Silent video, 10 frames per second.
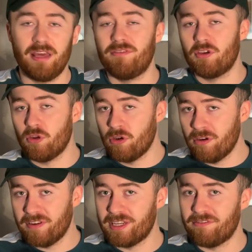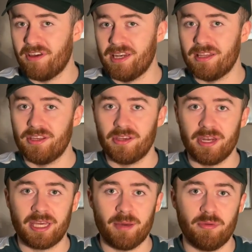if you're good enough at defending, you're going
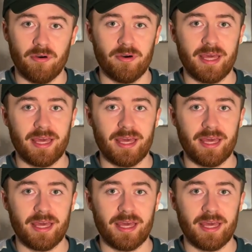to get put